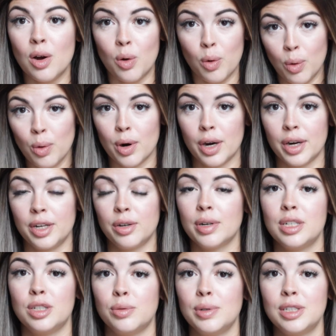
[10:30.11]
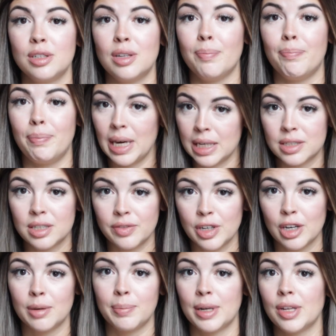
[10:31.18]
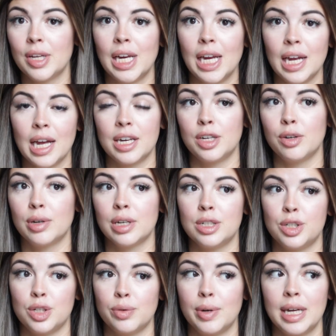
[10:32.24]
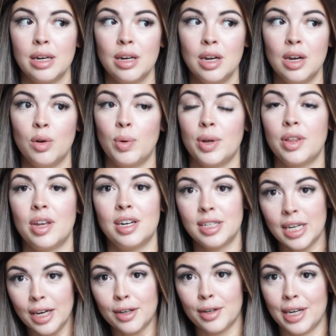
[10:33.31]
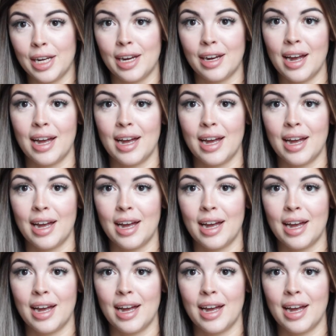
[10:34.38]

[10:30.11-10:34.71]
or you can do it to the best of your ability, and you can do it with integrity.